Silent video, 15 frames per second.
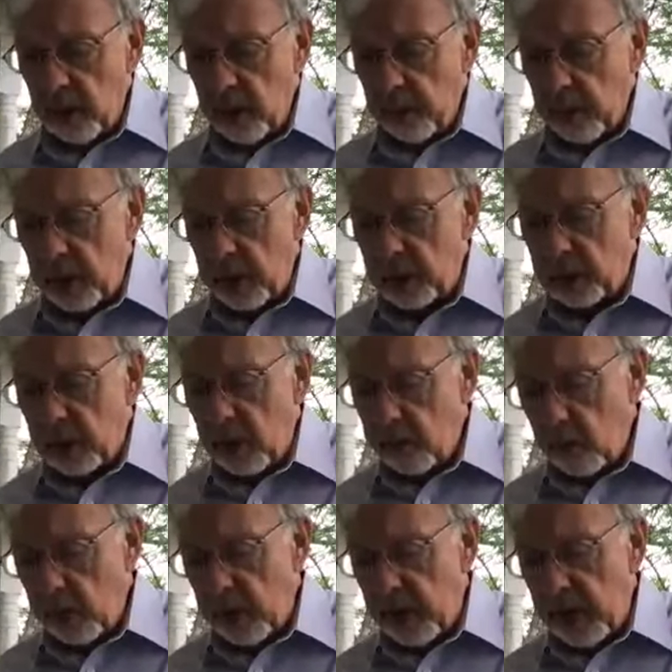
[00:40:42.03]
But in Psalm
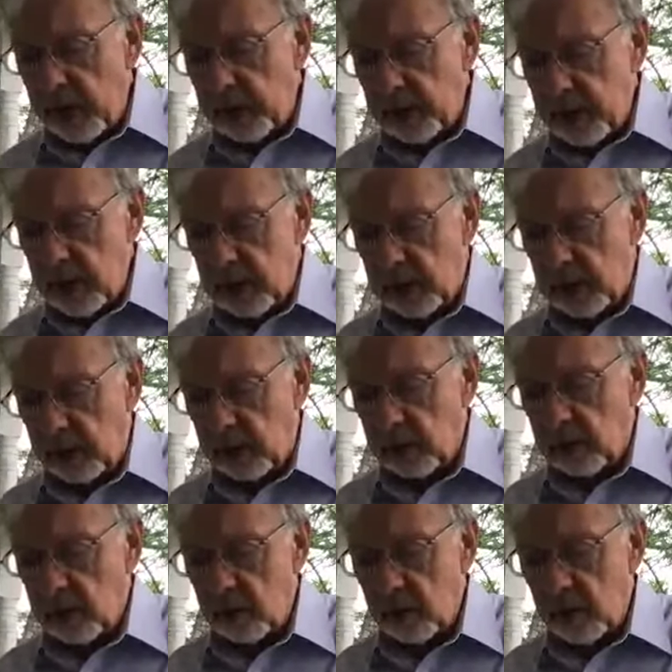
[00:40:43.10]
119,
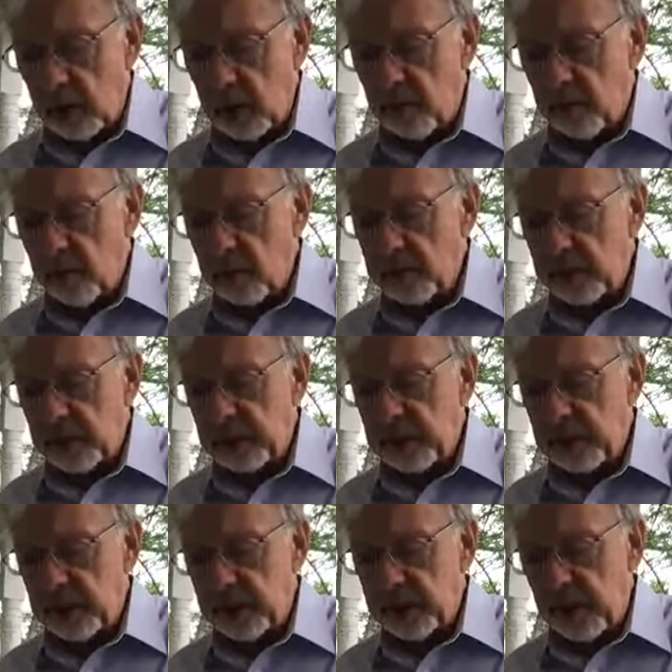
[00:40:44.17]
in verse
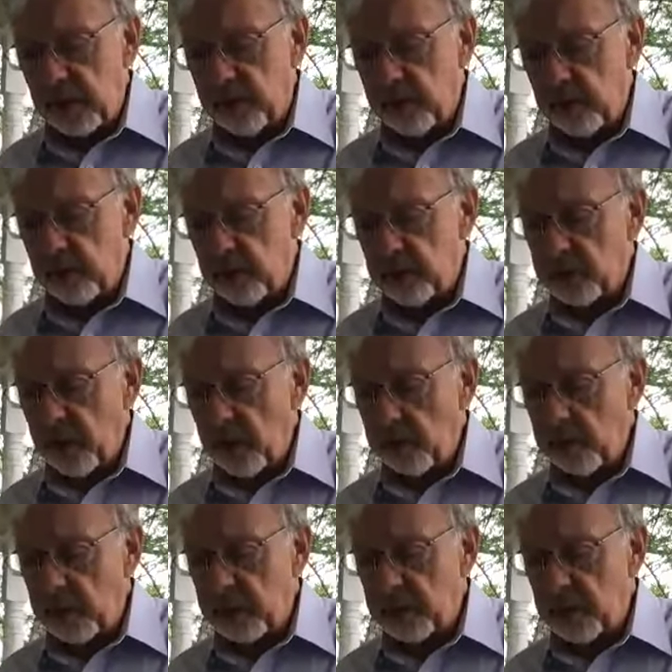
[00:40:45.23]
67. The
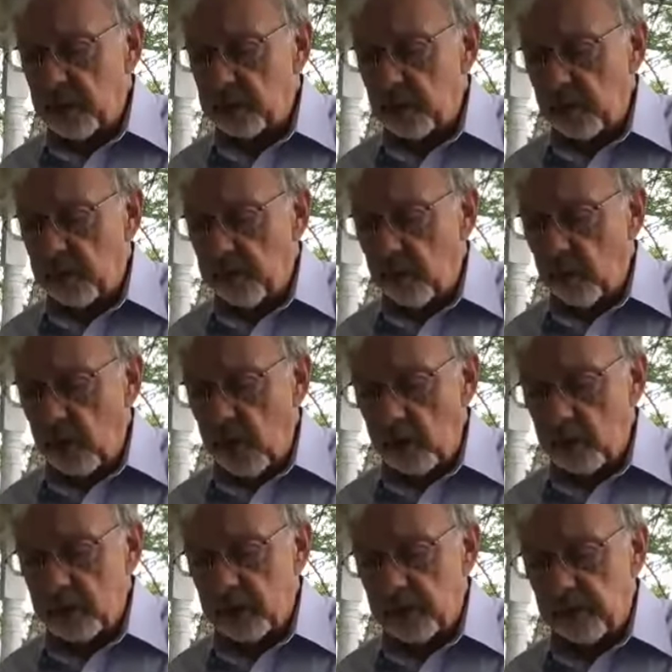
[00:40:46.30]
psalmist says, Before I
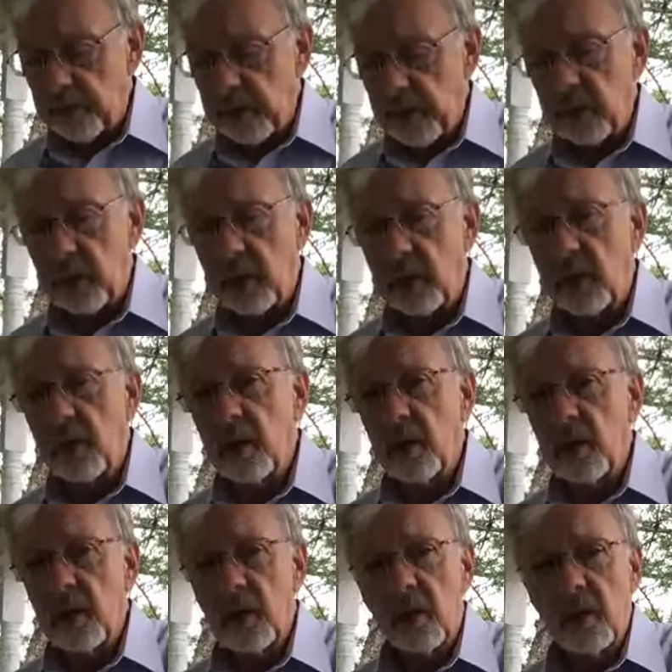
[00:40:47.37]
was afflicted,
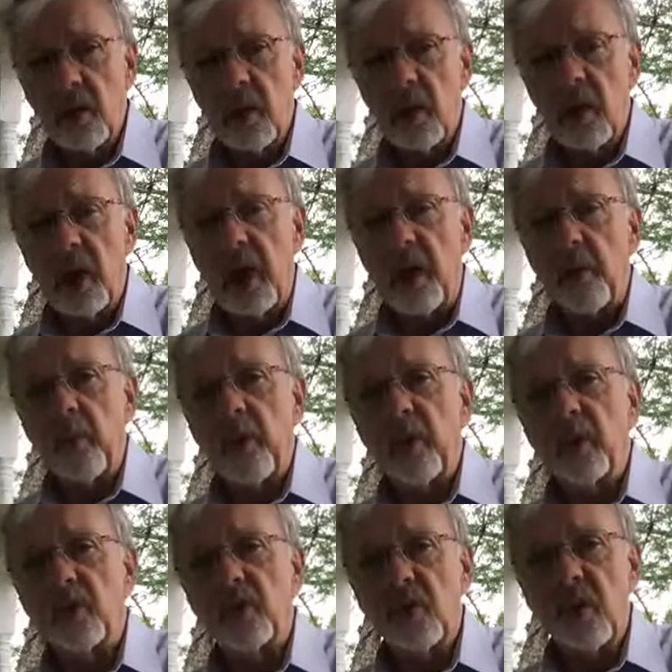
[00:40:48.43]
I went
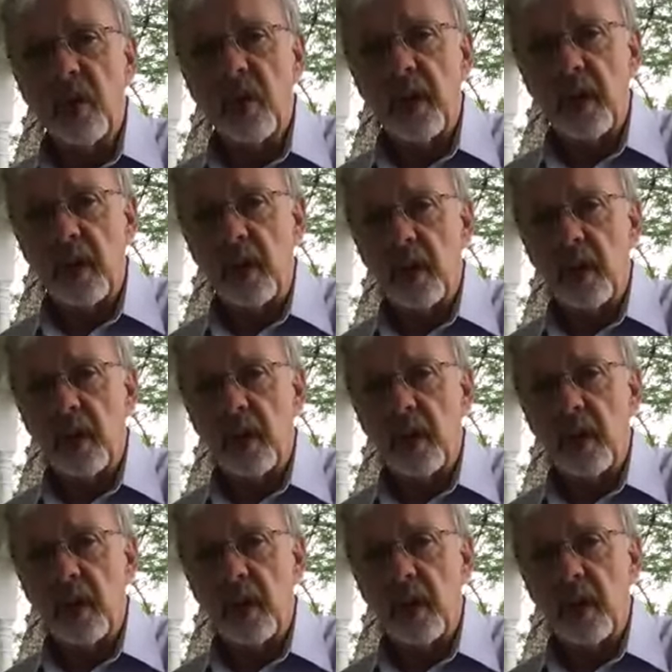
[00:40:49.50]
astray.